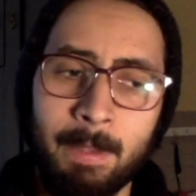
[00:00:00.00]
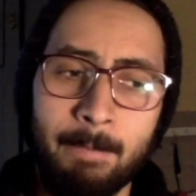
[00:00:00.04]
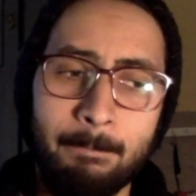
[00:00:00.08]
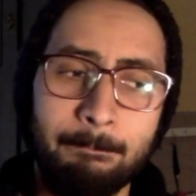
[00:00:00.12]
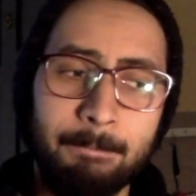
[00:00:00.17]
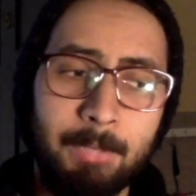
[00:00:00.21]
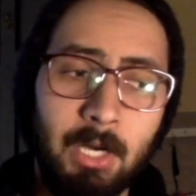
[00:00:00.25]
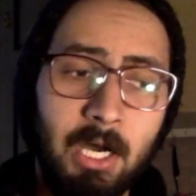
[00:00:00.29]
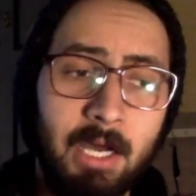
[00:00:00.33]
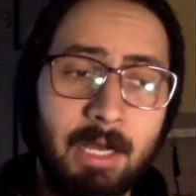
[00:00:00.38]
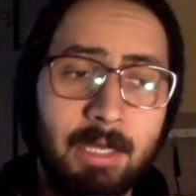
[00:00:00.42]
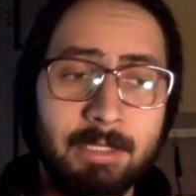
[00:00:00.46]

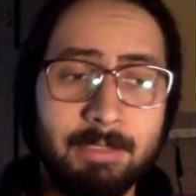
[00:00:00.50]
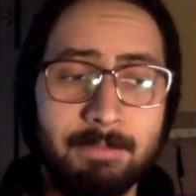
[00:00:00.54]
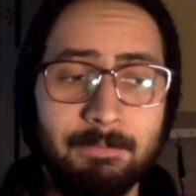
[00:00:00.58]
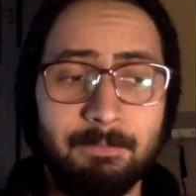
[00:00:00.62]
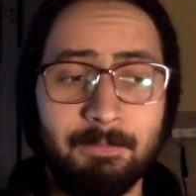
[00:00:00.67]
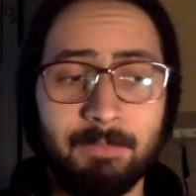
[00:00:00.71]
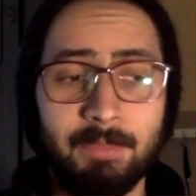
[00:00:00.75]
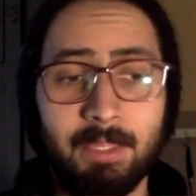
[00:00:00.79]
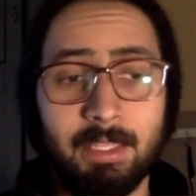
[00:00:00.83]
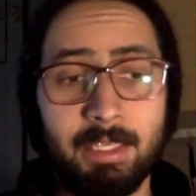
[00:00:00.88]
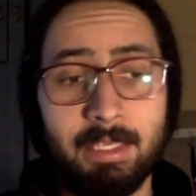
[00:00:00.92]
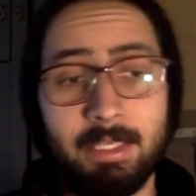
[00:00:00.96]
But
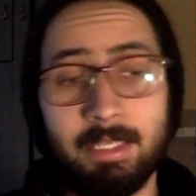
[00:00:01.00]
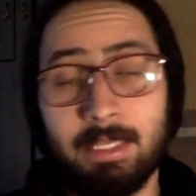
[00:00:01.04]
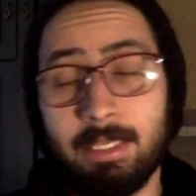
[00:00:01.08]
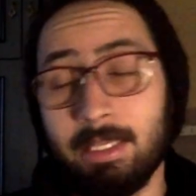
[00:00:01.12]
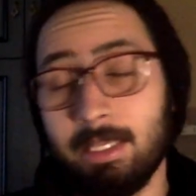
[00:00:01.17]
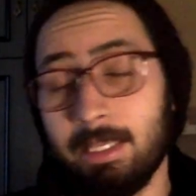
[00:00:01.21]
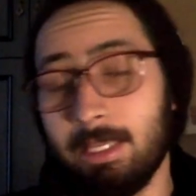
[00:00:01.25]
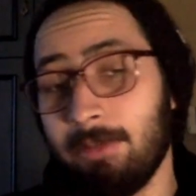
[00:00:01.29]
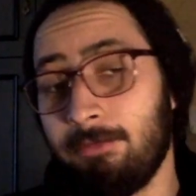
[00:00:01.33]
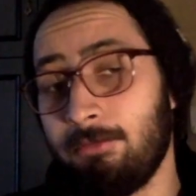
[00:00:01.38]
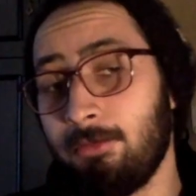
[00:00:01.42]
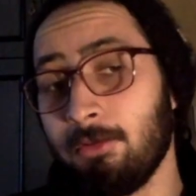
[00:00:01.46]

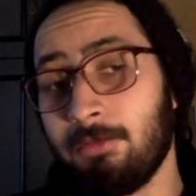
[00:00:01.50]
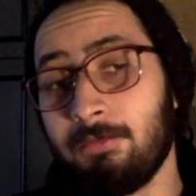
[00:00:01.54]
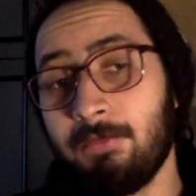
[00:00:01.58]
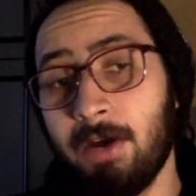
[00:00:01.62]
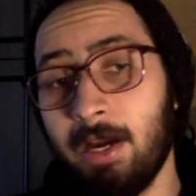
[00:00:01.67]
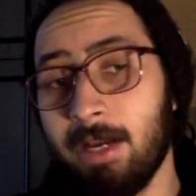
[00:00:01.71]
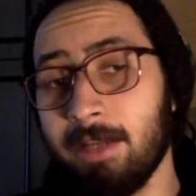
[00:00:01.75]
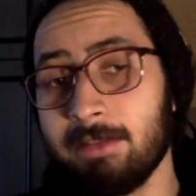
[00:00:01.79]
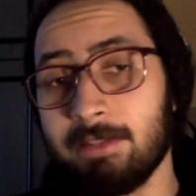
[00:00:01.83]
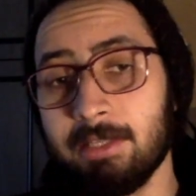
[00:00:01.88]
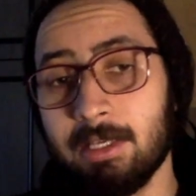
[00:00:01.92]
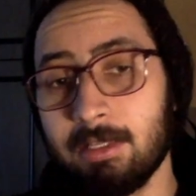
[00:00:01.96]
if you
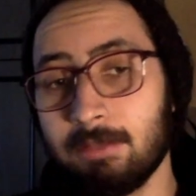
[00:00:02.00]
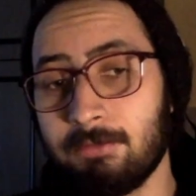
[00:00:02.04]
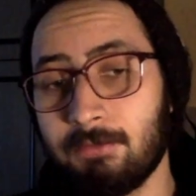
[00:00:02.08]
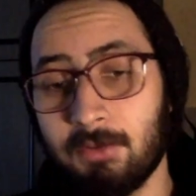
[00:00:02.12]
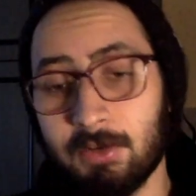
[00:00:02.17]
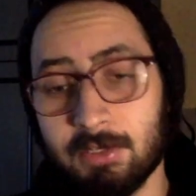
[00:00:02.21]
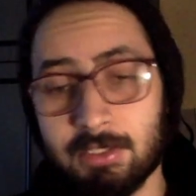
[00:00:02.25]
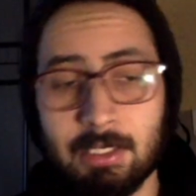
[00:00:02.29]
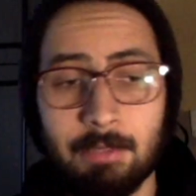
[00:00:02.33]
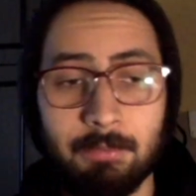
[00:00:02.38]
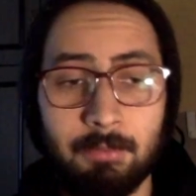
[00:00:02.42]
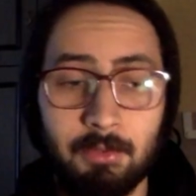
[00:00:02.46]
find that, for
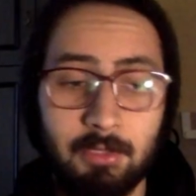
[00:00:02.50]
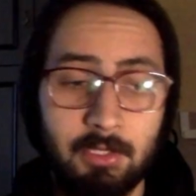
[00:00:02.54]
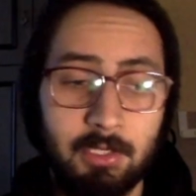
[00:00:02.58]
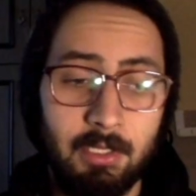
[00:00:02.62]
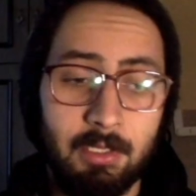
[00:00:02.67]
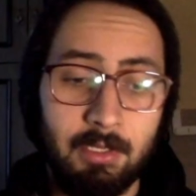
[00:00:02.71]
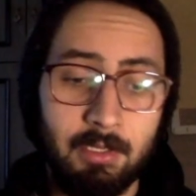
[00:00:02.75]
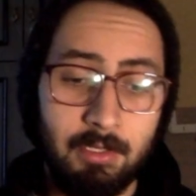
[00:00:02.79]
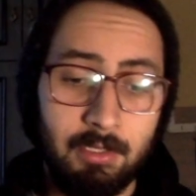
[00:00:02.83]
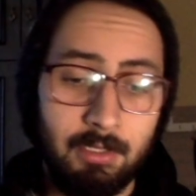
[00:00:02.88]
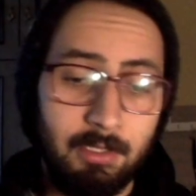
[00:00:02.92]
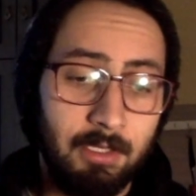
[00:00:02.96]
example,
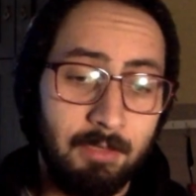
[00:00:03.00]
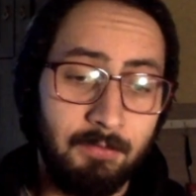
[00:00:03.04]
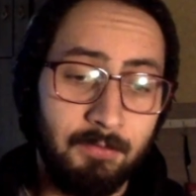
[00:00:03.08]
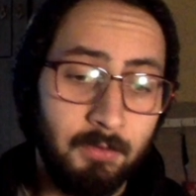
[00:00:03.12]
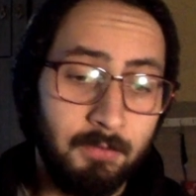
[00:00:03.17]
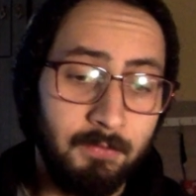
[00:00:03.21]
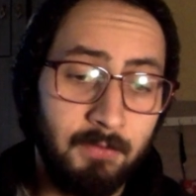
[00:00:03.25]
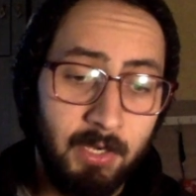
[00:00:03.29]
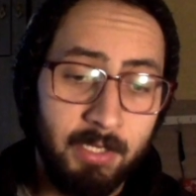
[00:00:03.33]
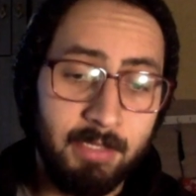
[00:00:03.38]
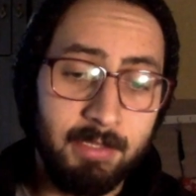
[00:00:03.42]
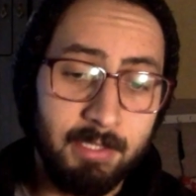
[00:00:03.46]
if you
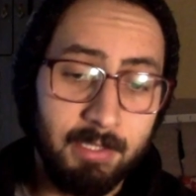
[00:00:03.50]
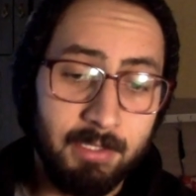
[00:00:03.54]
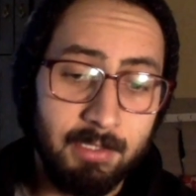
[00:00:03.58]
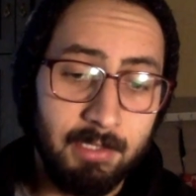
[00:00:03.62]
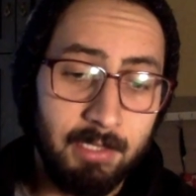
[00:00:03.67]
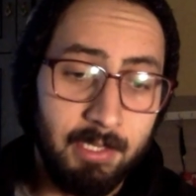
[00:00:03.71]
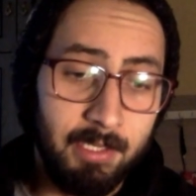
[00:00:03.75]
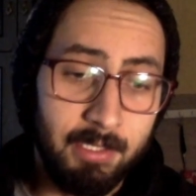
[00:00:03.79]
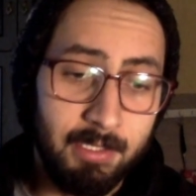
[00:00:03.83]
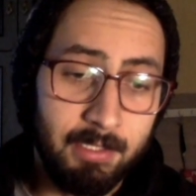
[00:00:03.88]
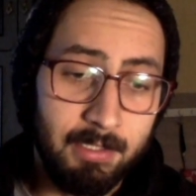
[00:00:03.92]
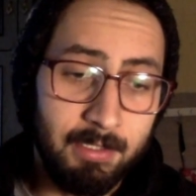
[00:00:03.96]
find it
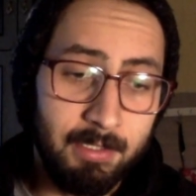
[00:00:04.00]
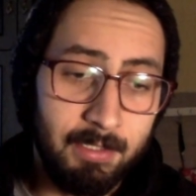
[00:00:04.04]
like